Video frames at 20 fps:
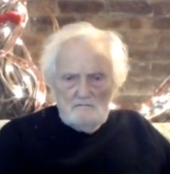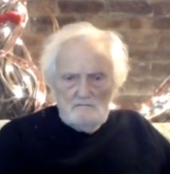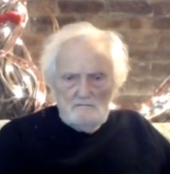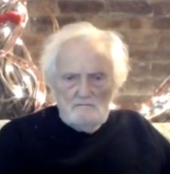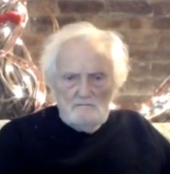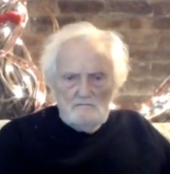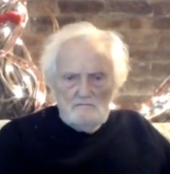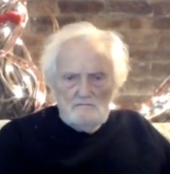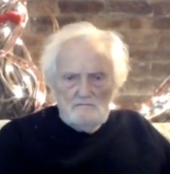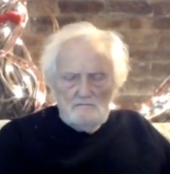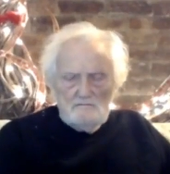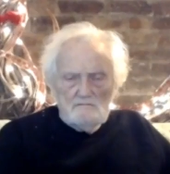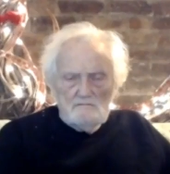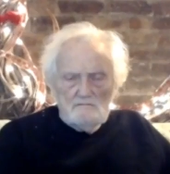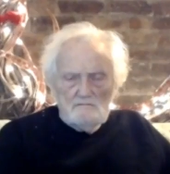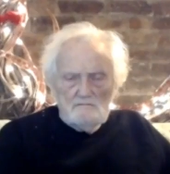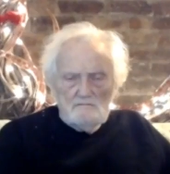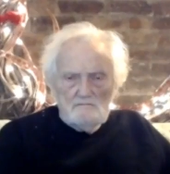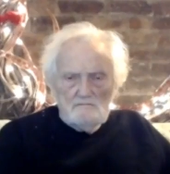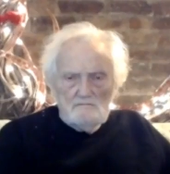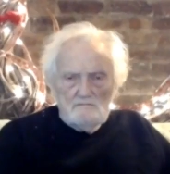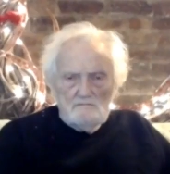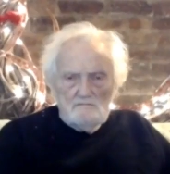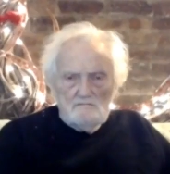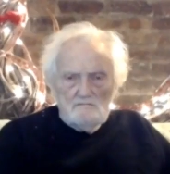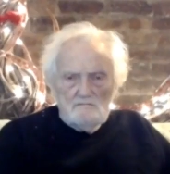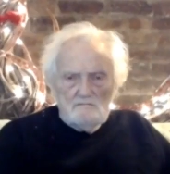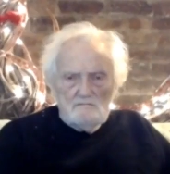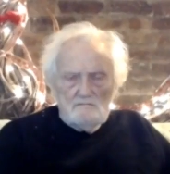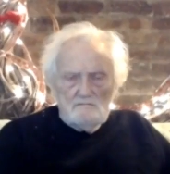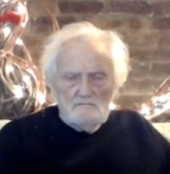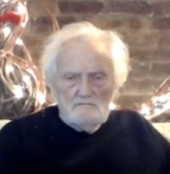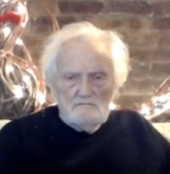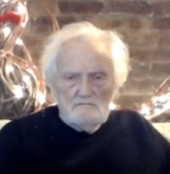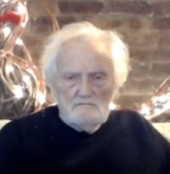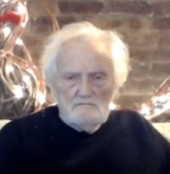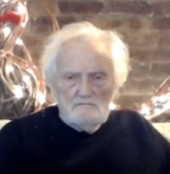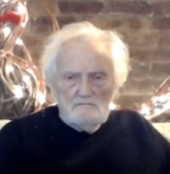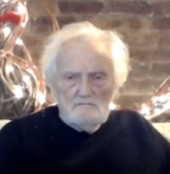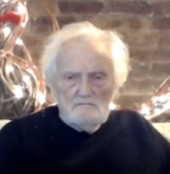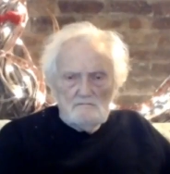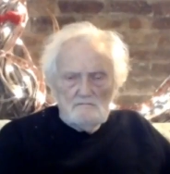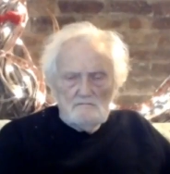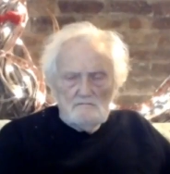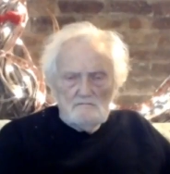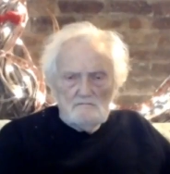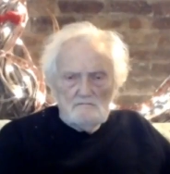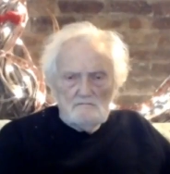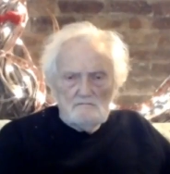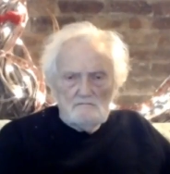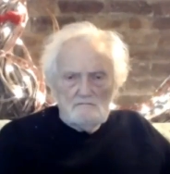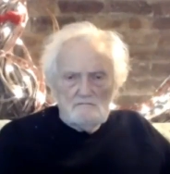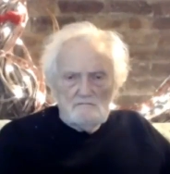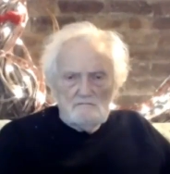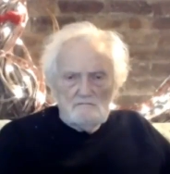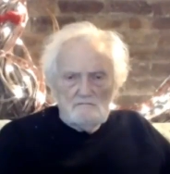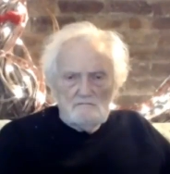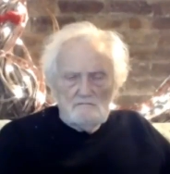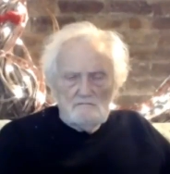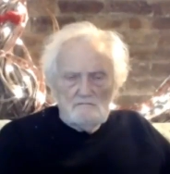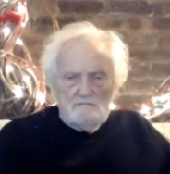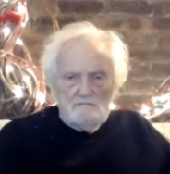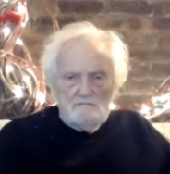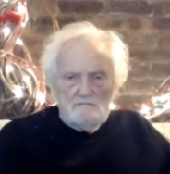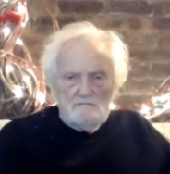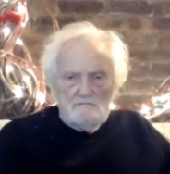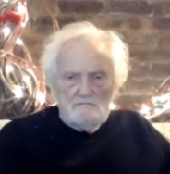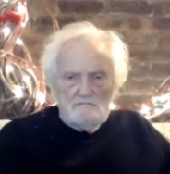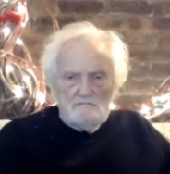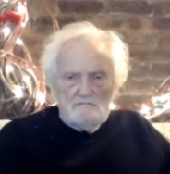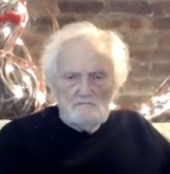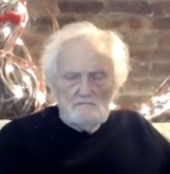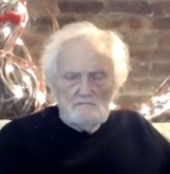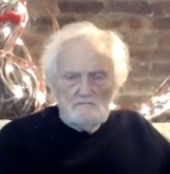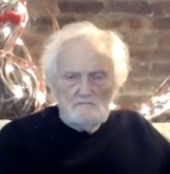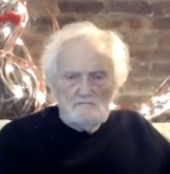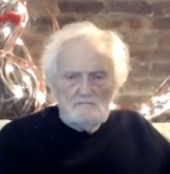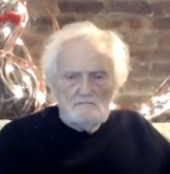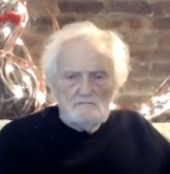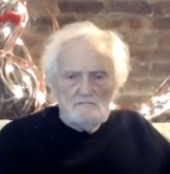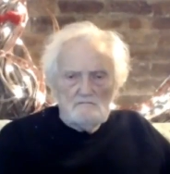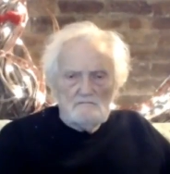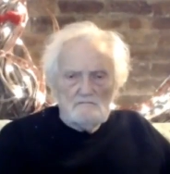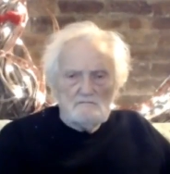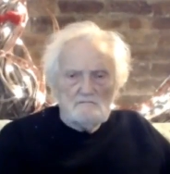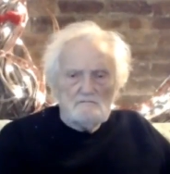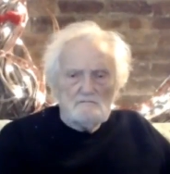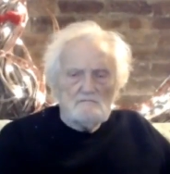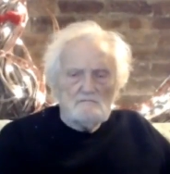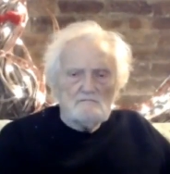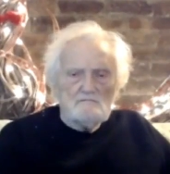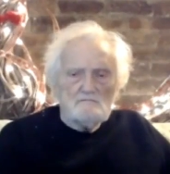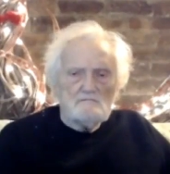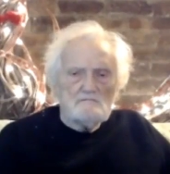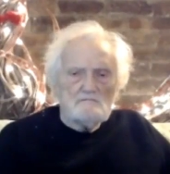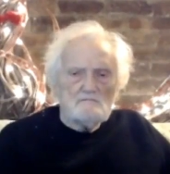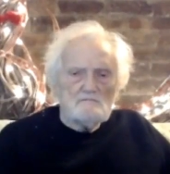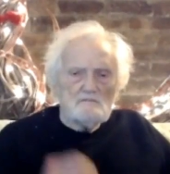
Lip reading: [no speech]